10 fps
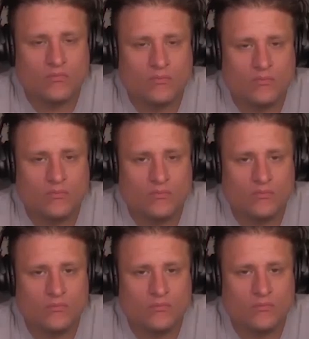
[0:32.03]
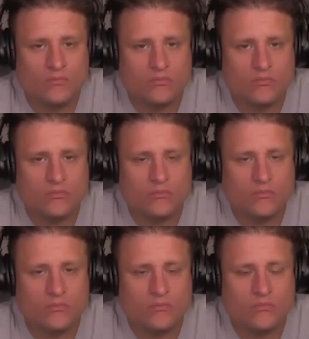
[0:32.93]

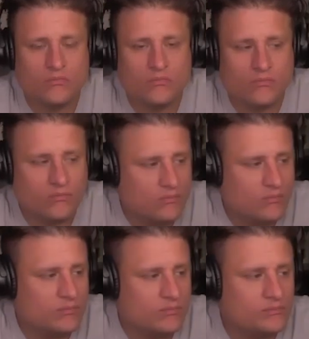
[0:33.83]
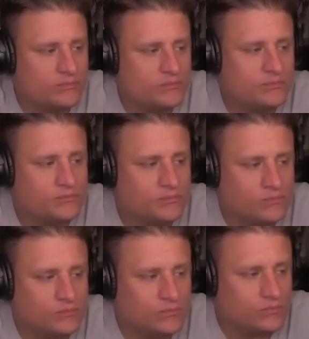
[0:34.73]

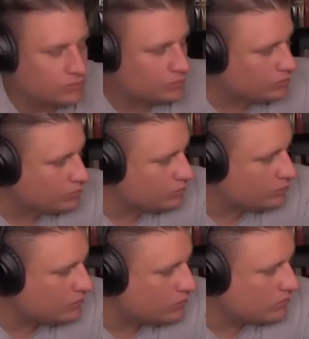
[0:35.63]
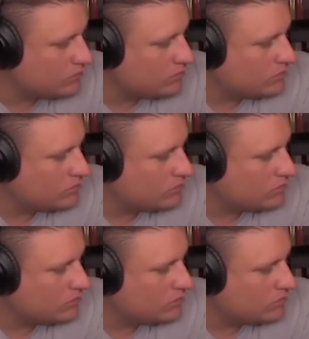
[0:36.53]
No words are spoken by the person on screen.